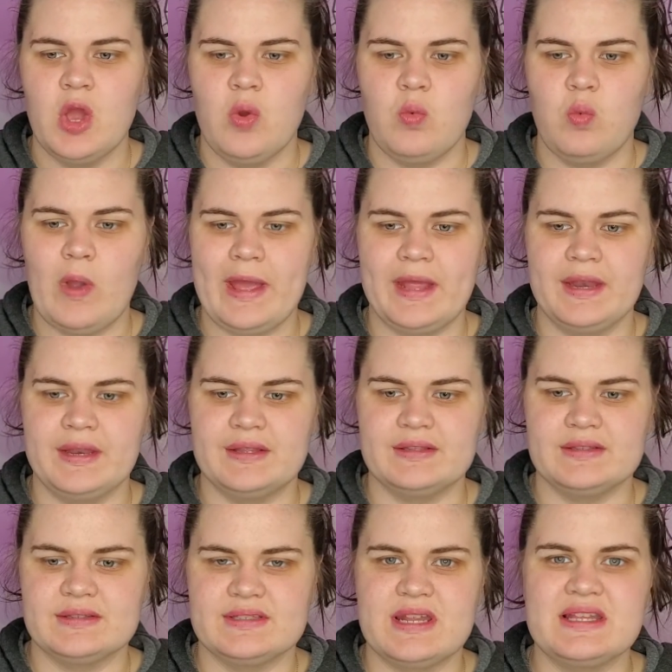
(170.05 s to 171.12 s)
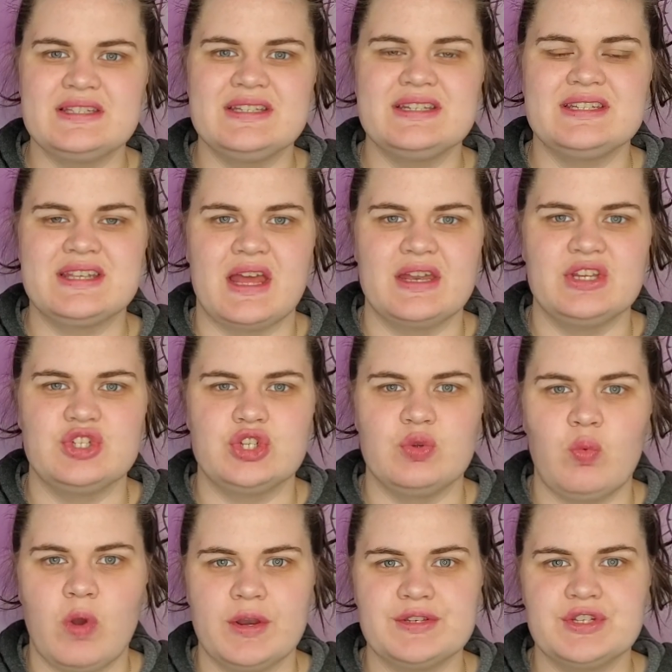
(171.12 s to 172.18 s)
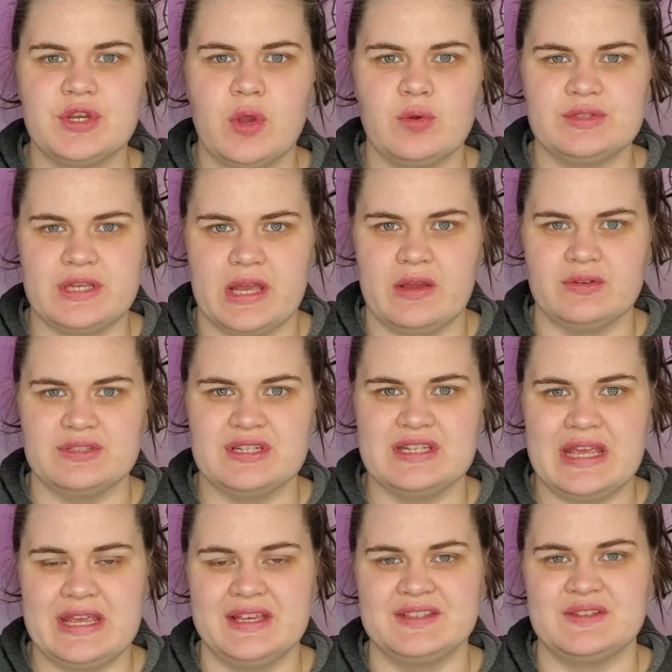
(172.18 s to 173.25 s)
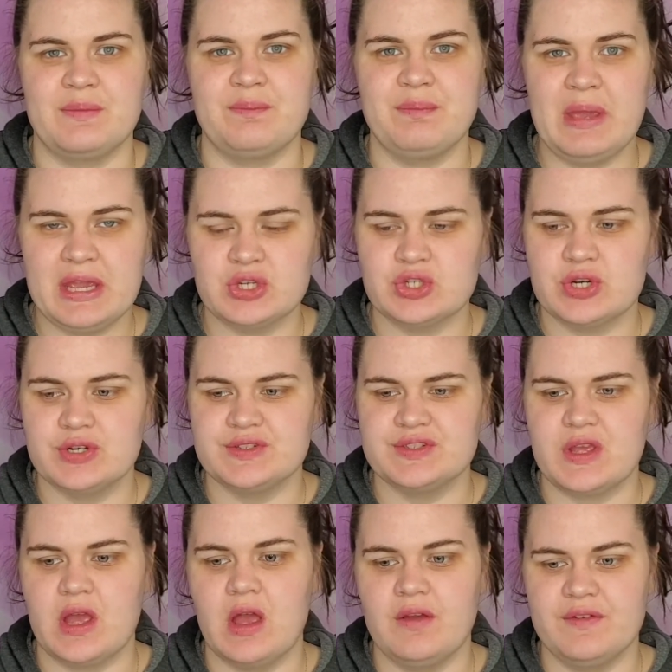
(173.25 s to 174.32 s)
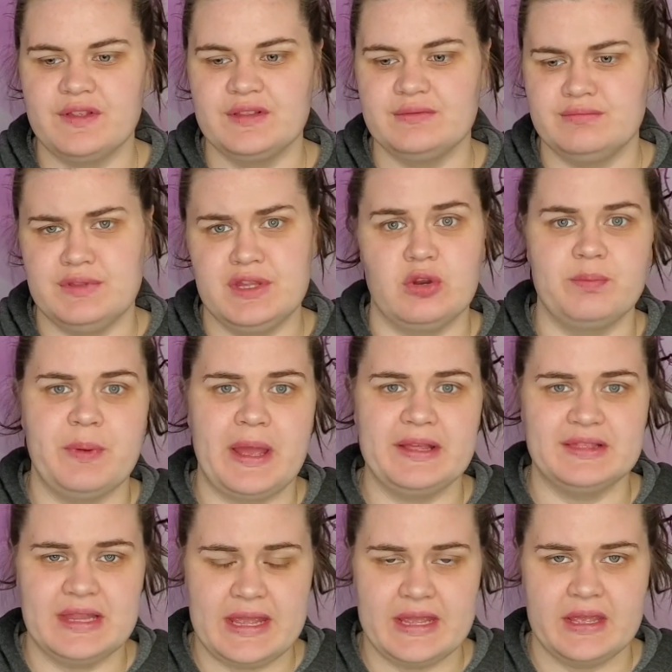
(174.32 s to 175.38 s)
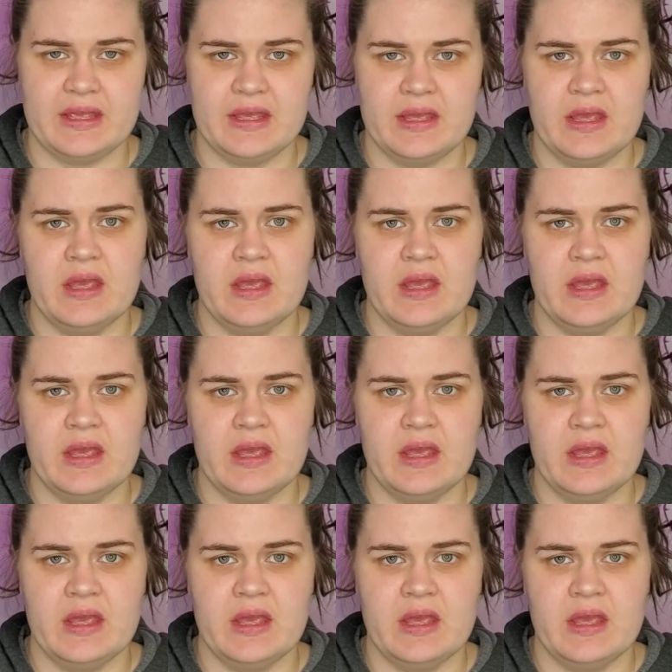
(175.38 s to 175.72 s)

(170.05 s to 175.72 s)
when Stacey decided she wanted to go down to take some pictures of a nearby lake.